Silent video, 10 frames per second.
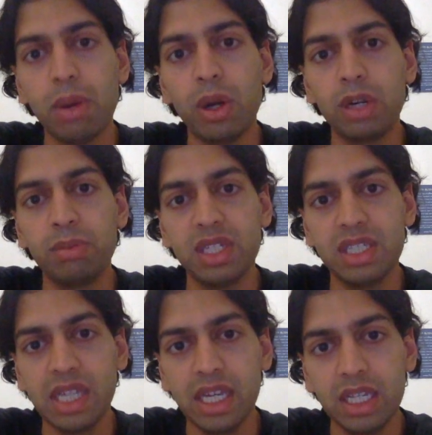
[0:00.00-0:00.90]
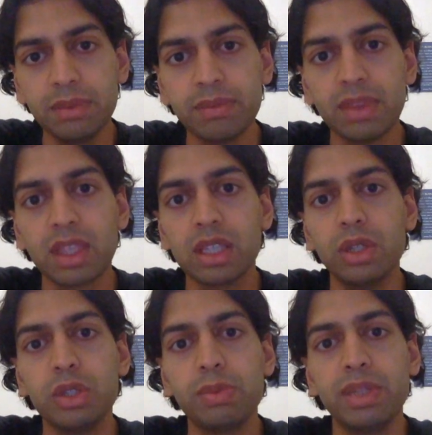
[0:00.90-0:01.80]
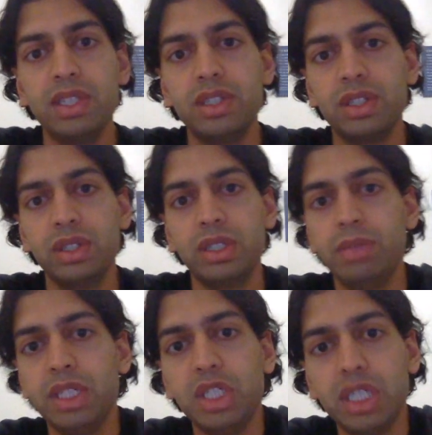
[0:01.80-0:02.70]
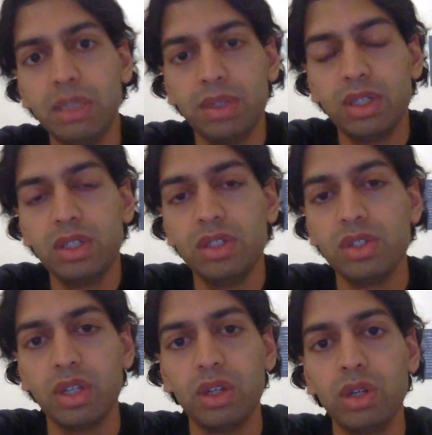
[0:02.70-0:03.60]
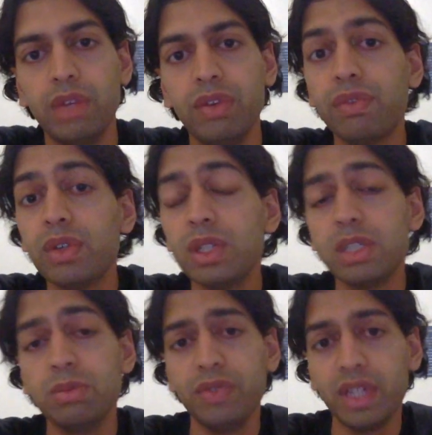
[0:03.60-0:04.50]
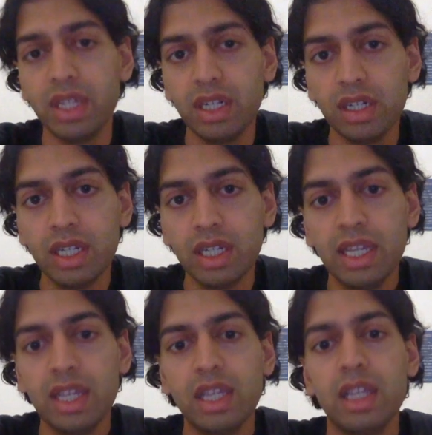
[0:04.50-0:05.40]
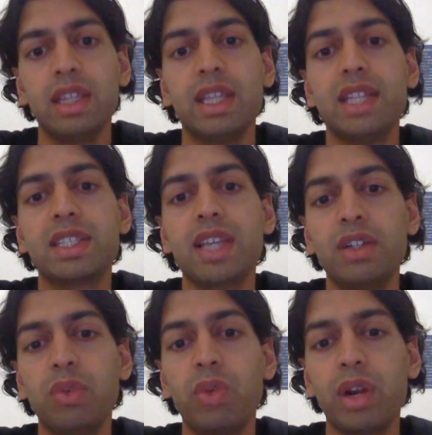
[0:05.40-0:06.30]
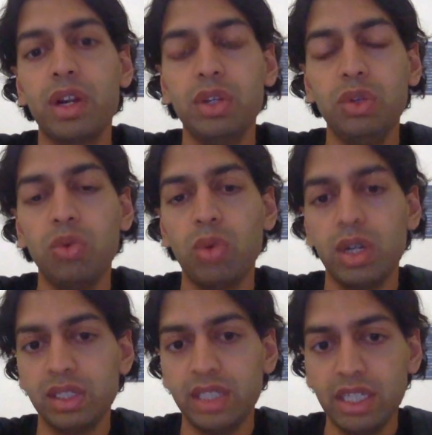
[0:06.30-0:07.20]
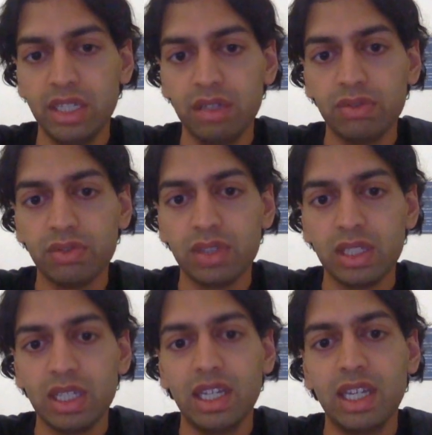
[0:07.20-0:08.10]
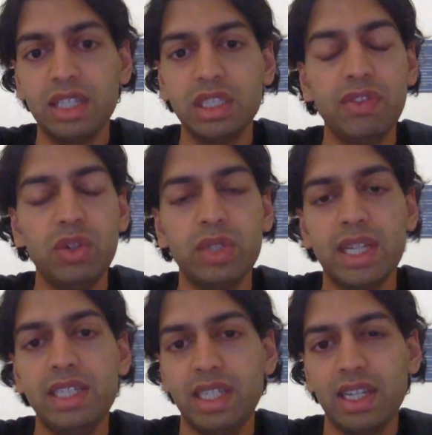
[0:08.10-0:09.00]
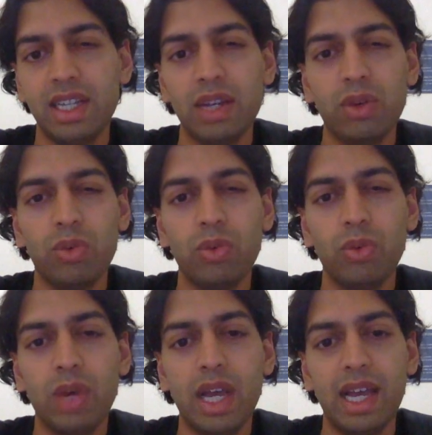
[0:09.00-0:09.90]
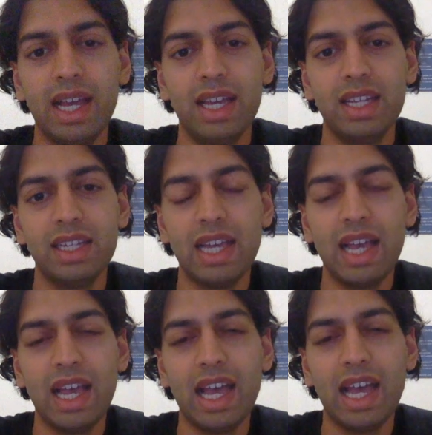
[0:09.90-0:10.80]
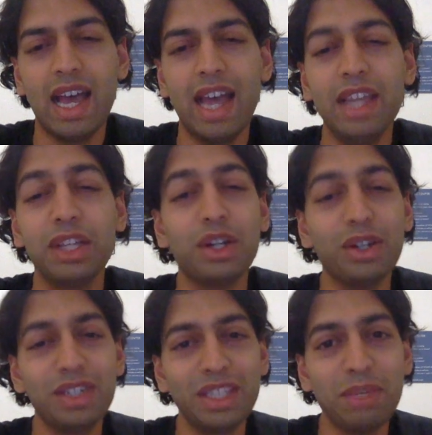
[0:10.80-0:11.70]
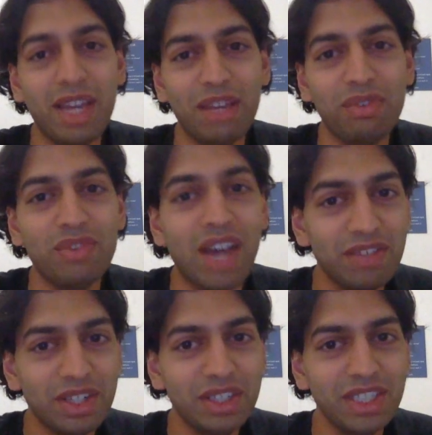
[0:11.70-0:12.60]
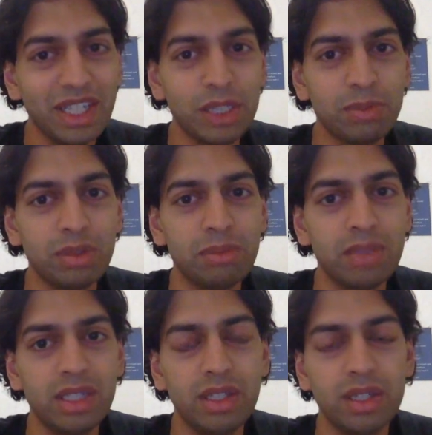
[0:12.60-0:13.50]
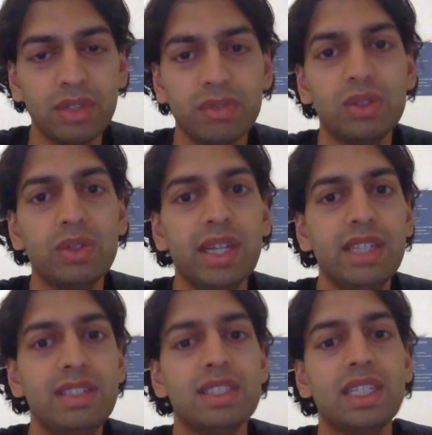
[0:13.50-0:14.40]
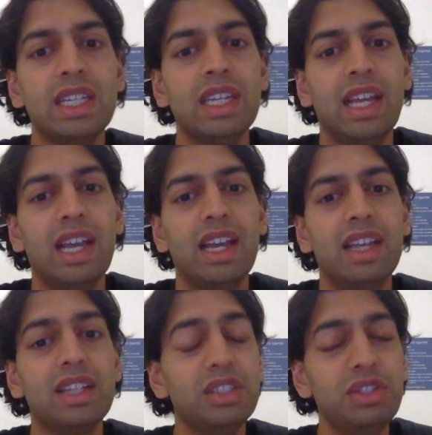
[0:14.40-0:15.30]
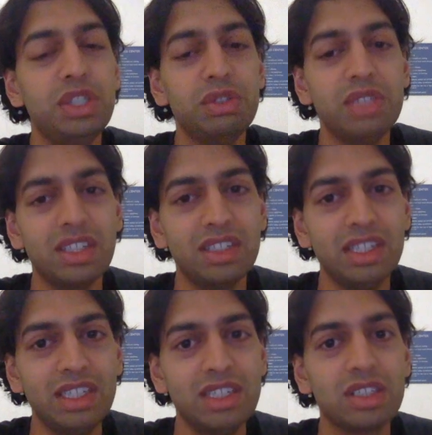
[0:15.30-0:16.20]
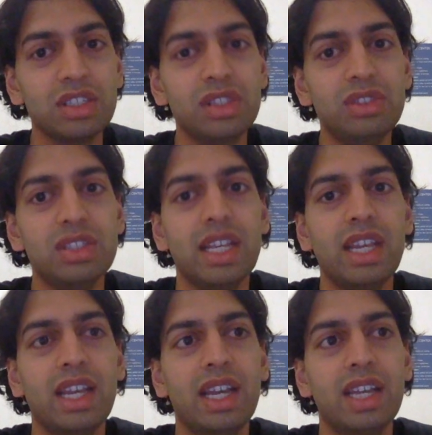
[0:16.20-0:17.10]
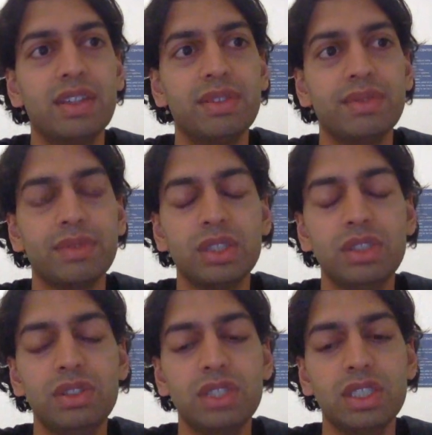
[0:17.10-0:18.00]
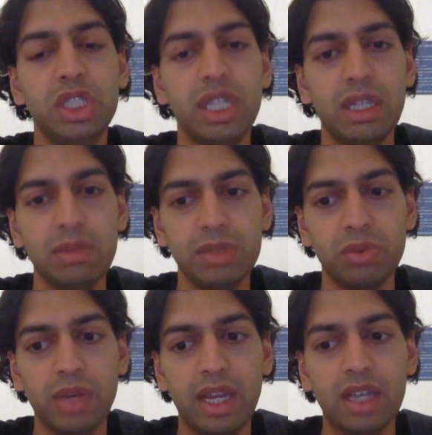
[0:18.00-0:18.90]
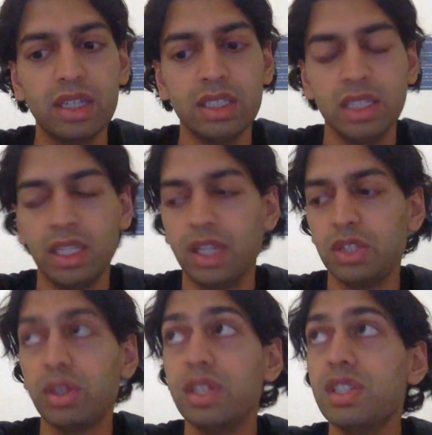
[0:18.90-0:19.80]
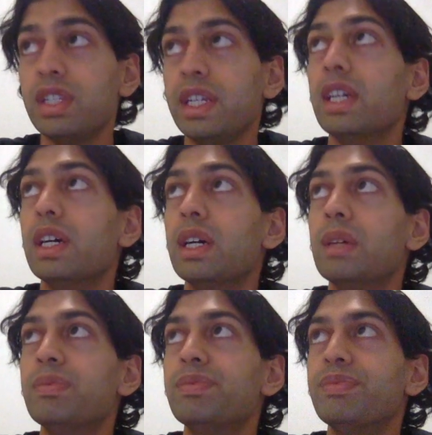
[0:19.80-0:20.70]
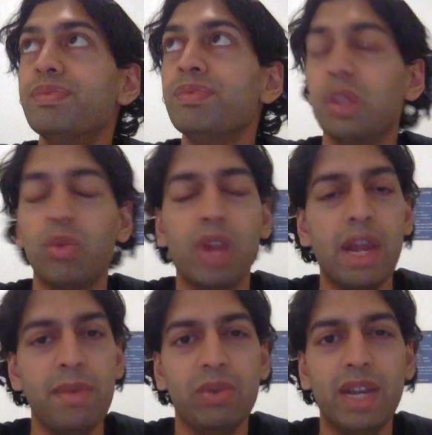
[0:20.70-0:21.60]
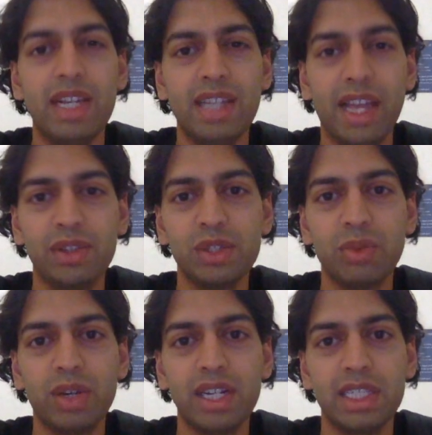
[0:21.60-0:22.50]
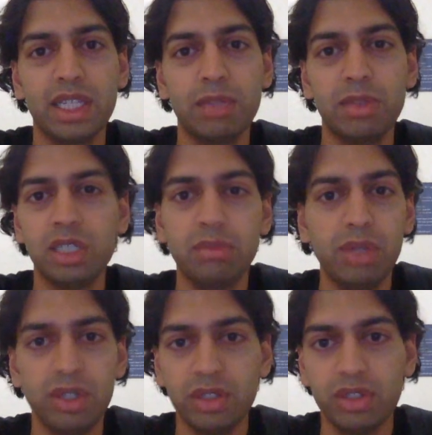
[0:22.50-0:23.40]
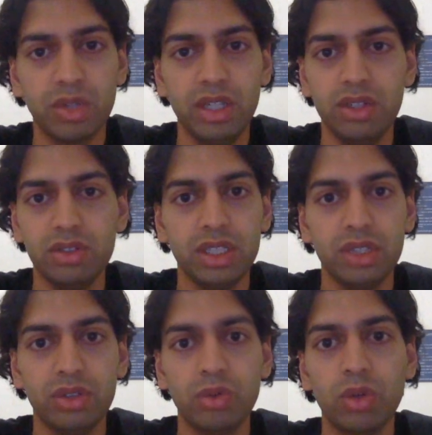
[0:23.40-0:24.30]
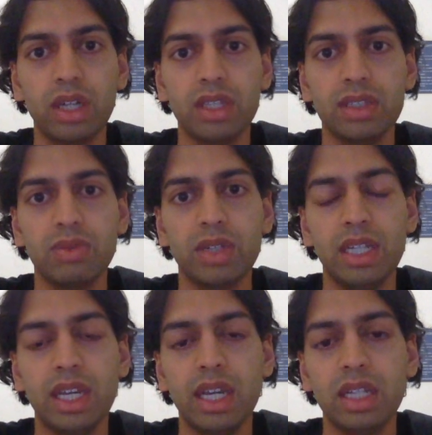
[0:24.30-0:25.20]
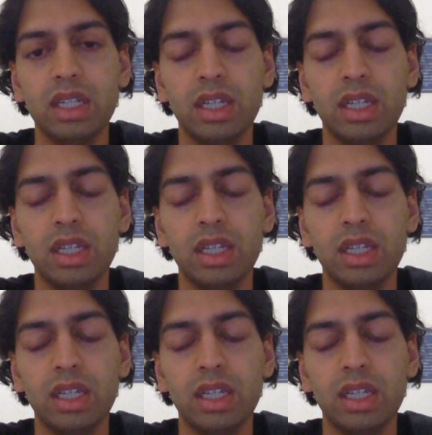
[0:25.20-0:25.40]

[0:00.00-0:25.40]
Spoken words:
Park Merced, those places are going to be cheaper. So if you're first moving here, that's kind of where you want to live. To give you an idea, I currently pay $500 per month for rent. Includes utilities, includes a gym as well as a where I'm in right now is where it has like a bunch of computers where you can do work and whatnot.